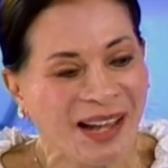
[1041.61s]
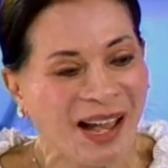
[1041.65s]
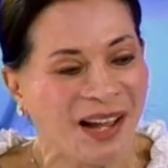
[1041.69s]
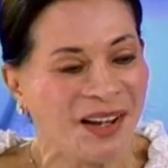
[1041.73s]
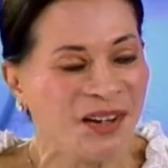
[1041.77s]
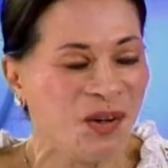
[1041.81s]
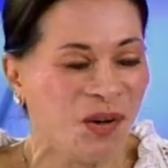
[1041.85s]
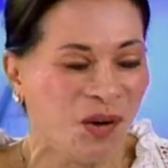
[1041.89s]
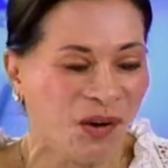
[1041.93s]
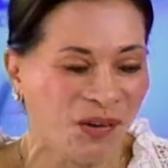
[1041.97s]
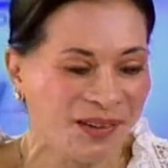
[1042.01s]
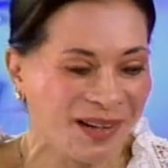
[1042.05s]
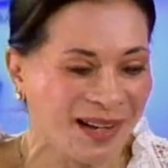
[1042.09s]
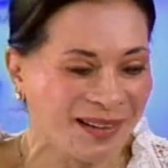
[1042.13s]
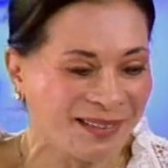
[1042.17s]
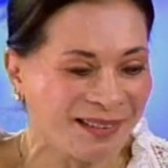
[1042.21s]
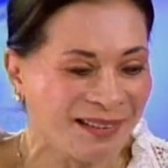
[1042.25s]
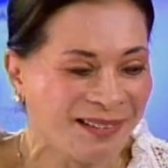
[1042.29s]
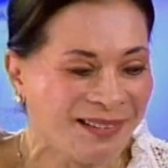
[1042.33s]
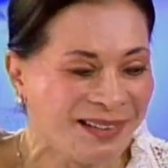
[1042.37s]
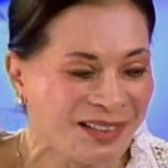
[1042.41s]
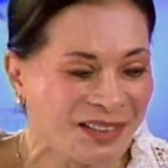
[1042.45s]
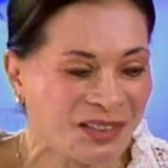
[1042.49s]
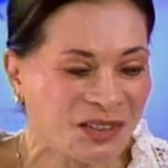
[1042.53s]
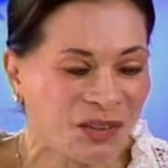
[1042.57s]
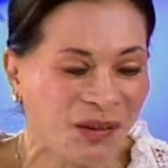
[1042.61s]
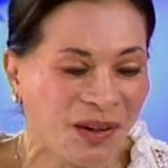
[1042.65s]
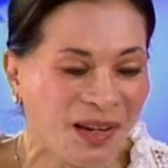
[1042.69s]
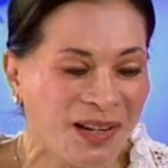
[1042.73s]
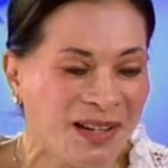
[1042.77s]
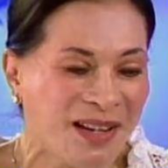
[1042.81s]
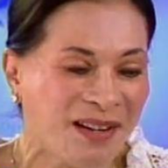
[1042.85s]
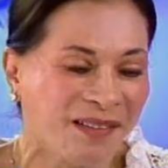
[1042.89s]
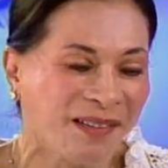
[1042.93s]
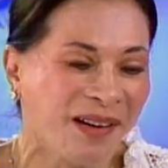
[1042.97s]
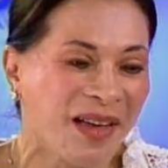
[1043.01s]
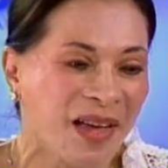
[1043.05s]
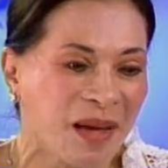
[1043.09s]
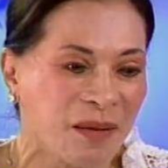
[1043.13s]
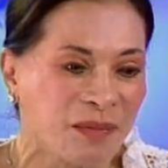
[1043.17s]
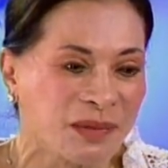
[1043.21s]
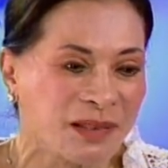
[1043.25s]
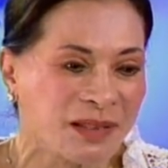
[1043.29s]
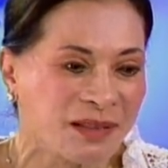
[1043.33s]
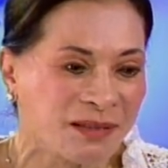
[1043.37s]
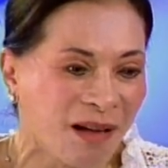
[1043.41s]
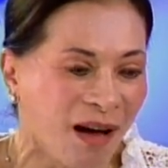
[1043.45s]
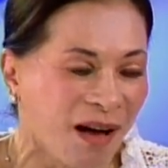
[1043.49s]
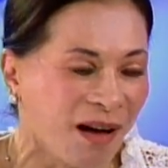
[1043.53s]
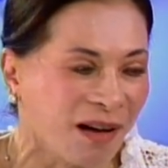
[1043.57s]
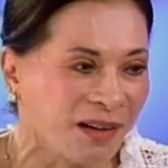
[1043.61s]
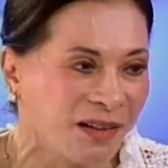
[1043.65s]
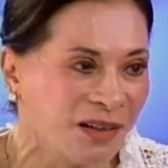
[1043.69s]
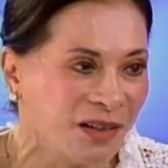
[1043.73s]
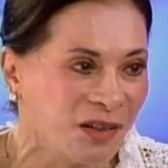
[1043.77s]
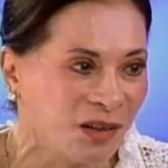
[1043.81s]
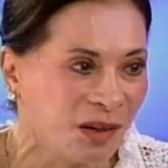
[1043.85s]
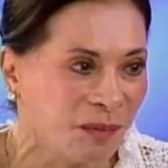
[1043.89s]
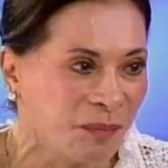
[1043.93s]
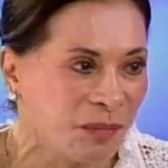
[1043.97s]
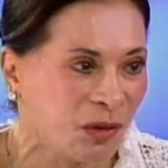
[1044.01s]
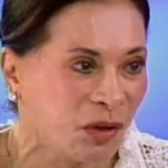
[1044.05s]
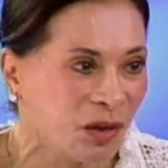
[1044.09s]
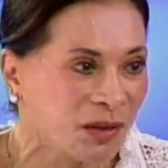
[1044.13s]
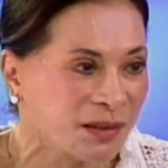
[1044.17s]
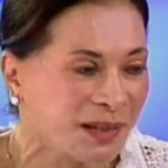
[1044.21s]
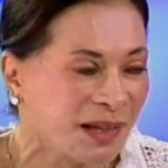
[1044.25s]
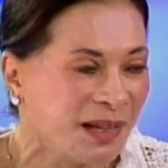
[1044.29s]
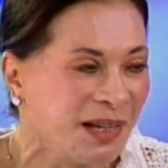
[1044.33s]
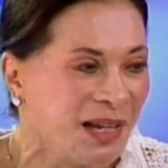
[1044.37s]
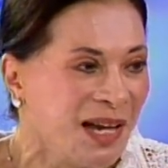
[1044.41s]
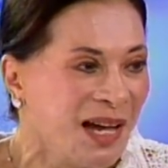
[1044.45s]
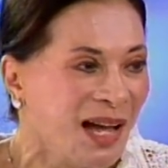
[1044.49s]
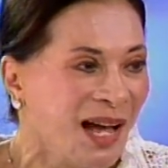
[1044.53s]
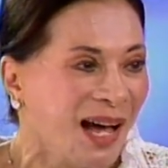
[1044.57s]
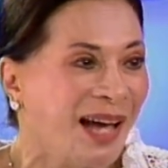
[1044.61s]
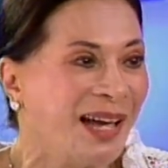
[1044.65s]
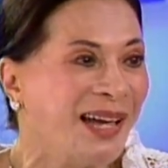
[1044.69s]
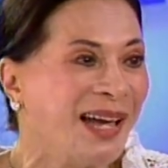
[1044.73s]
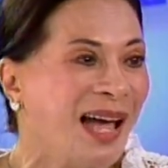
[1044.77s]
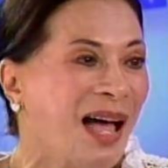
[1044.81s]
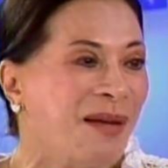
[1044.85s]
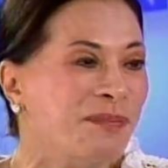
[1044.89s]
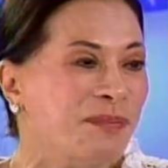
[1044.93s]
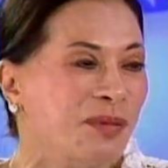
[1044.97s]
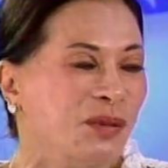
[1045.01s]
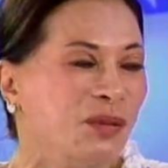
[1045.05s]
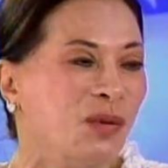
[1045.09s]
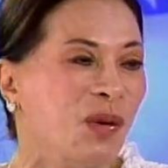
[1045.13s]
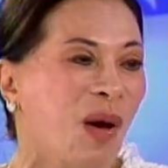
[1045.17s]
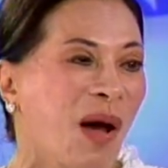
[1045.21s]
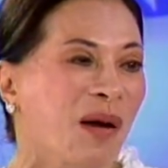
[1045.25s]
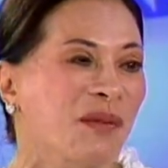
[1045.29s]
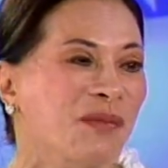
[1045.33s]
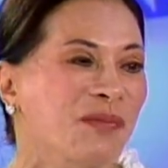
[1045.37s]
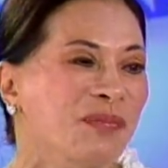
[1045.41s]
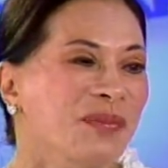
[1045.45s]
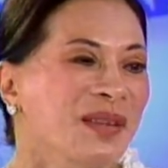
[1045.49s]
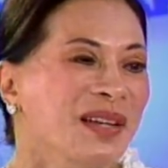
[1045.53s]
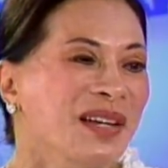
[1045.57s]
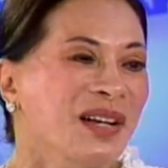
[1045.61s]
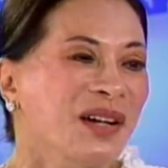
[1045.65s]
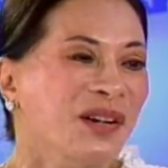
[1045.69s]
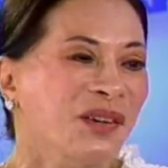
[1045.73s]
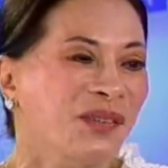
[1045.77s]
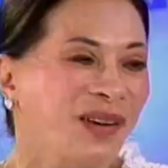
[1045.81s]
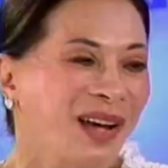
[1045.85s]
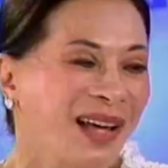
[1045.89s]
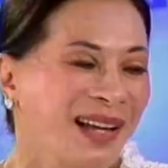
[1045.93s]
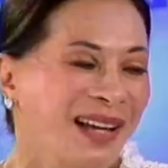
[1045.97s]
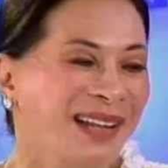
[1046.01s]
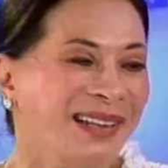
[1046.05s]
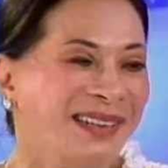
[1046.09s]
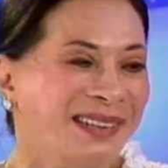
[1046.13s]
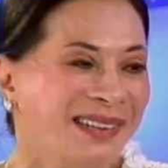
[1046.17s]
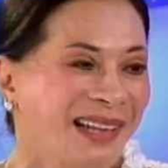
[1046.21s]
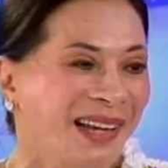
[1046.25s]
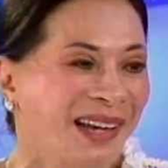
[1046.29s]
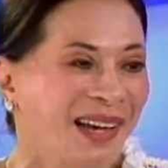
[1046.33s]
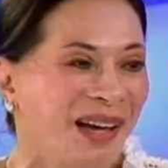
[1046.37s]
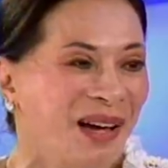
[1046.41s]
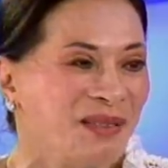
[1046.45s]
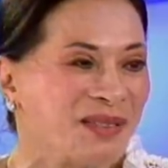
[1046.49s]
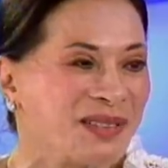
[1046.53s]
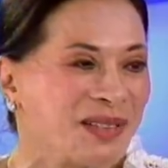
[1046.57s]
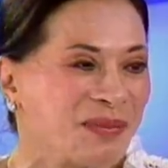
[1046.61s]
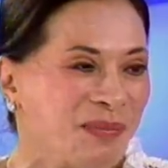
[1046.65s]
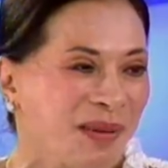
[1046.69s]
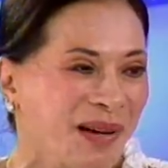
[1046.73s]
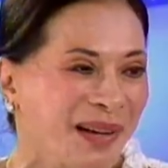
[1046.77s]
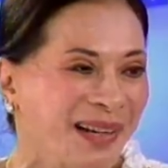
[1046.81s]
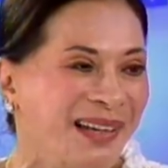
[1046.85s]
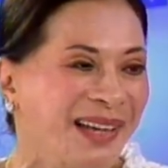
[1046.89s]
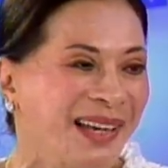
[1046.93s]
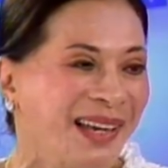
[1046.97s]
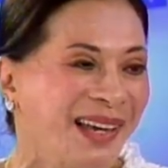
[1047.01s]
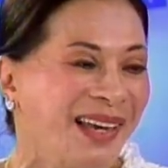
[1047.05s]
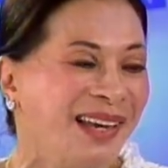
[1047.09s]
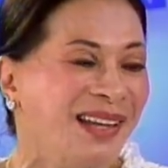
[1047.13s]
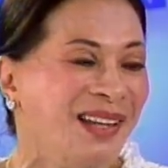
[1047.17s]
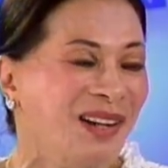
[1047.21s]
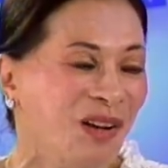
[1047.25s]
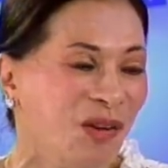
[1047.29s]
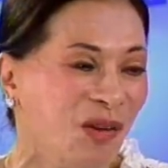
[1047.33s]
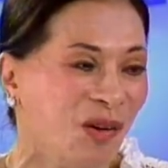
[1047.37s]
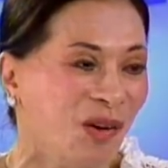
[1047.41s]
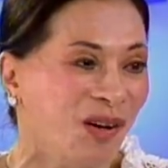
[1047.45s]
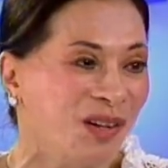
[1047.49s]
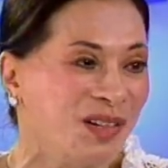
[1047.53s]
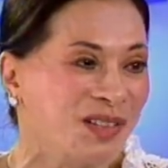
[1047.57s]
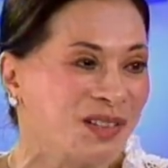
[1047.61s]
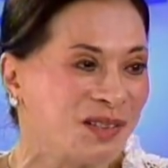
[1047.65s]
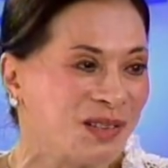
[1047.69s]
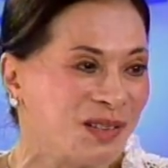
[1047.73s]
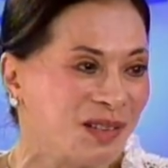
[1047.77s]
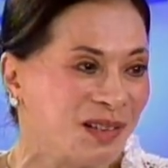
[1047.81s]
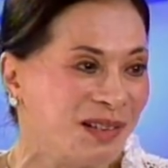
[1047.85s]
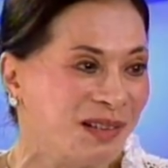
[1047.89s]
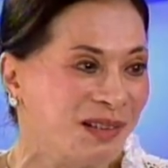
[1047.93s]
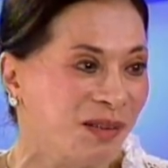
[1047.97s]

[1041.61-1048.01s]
I know Oriental history, and here I am stuck, you know, because I happen to have relatives, in-laws,